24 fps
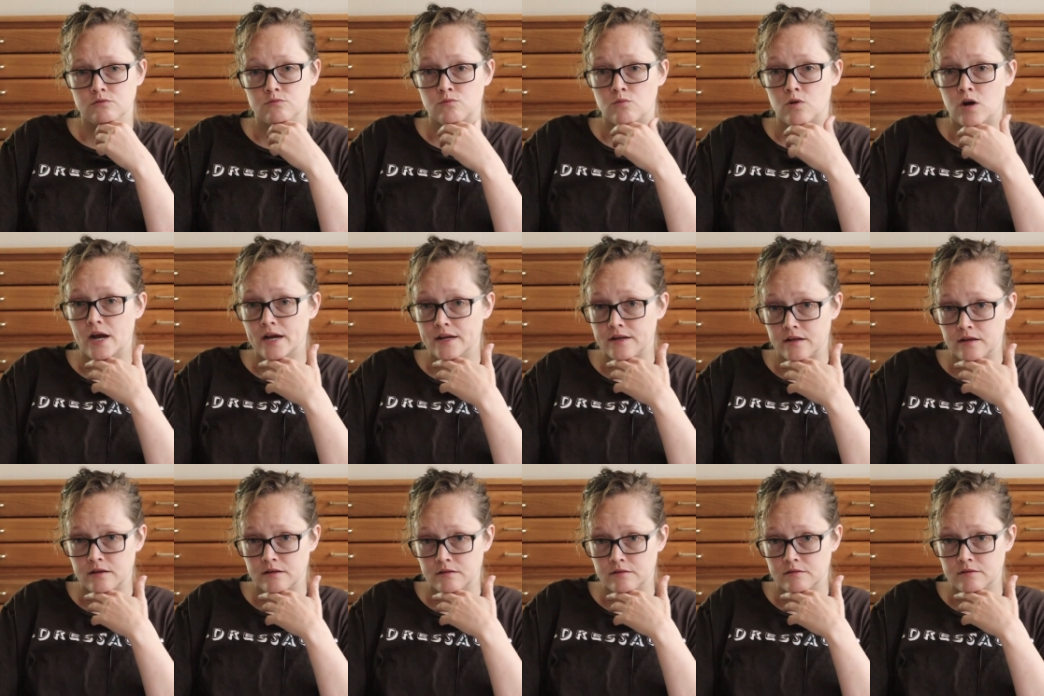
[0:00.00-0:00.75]

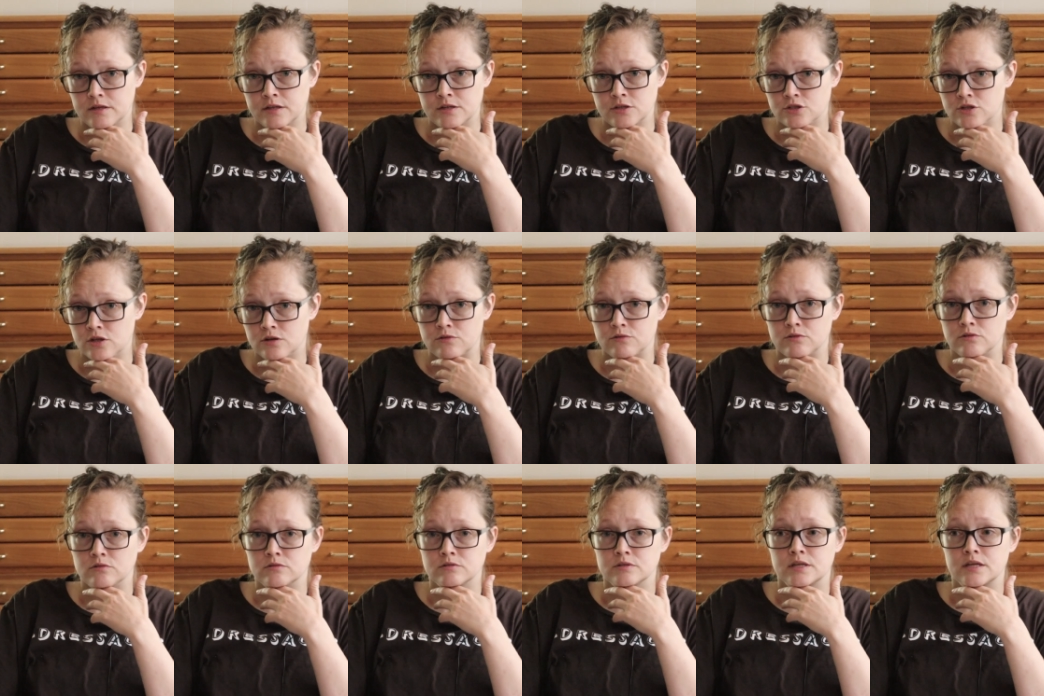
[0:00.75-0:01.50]
riding in
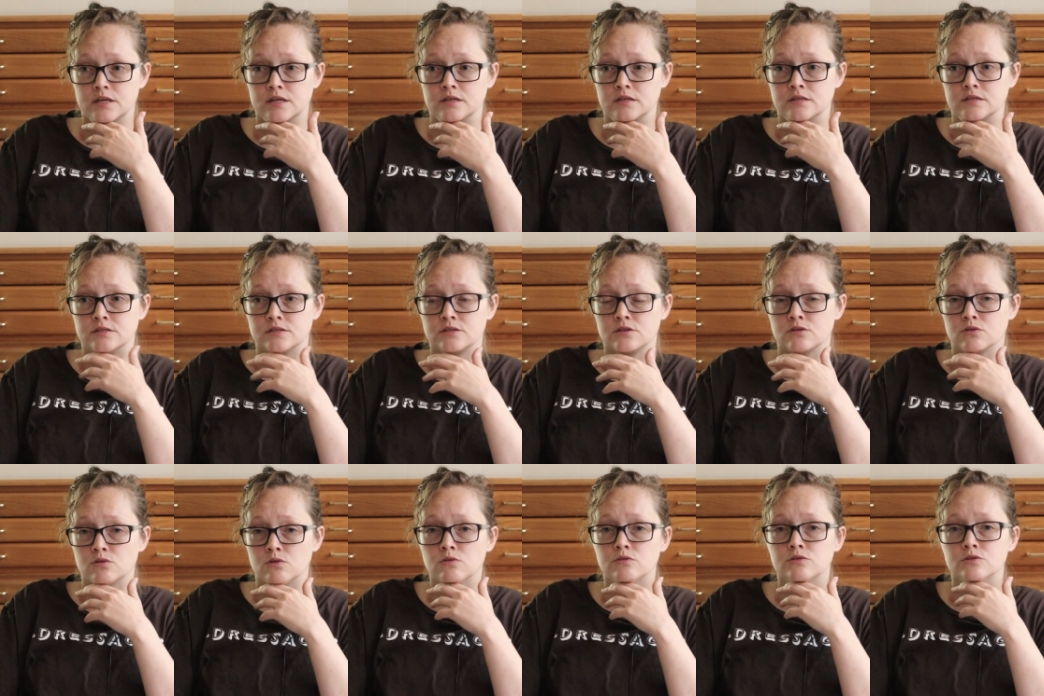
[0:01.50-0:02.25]
general is
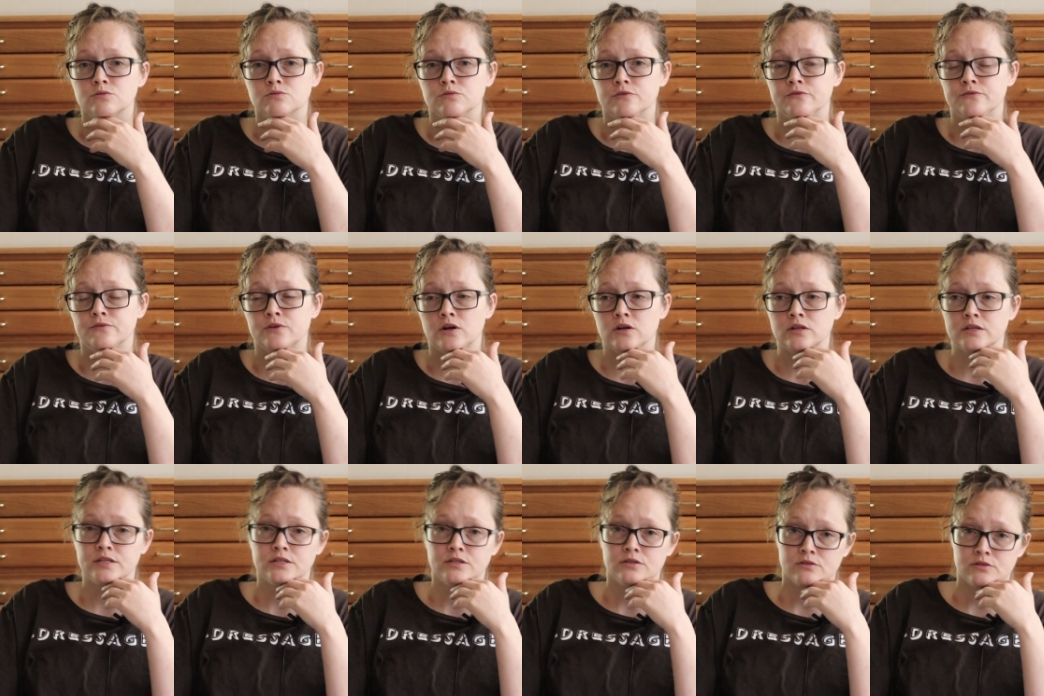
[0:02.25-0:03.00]
the horse will
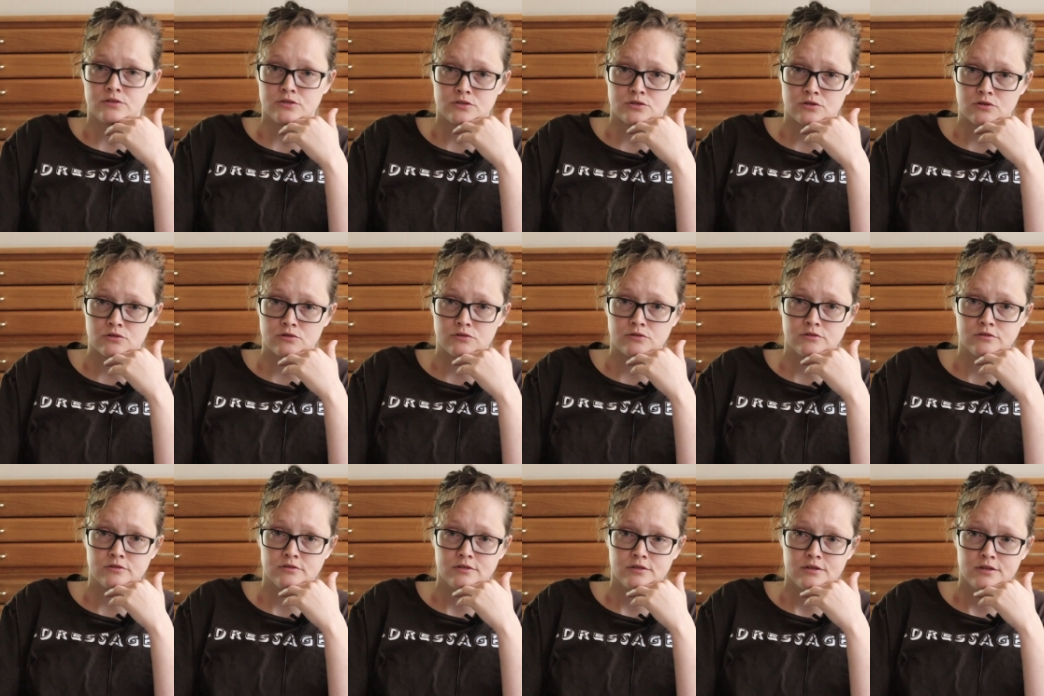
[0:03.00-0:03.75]
fall into the
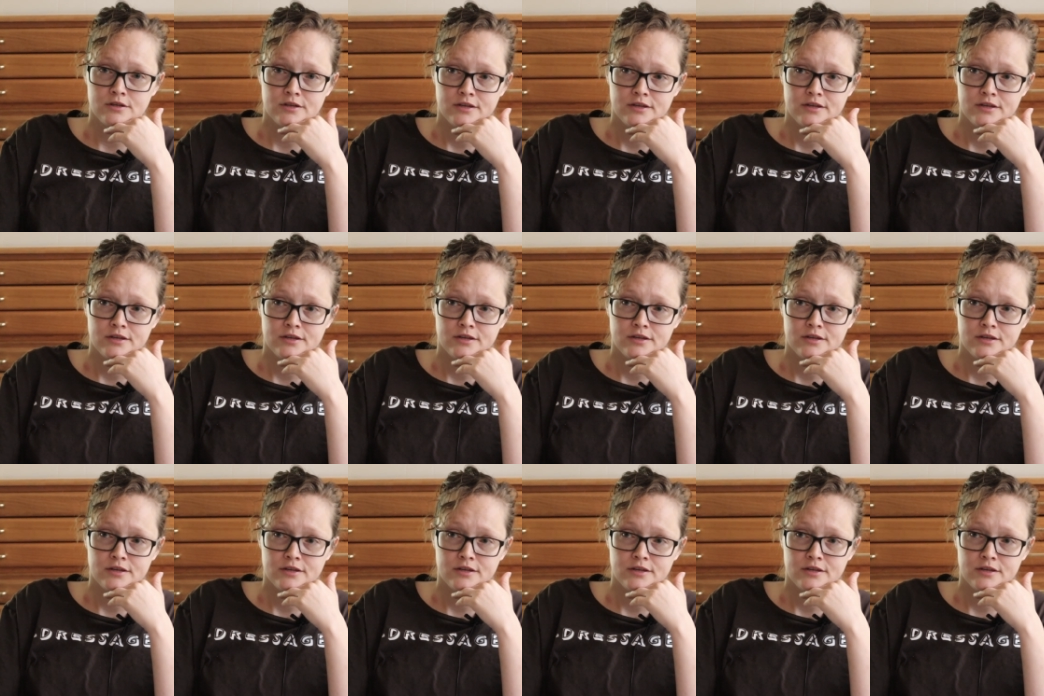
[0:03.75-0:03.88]
circle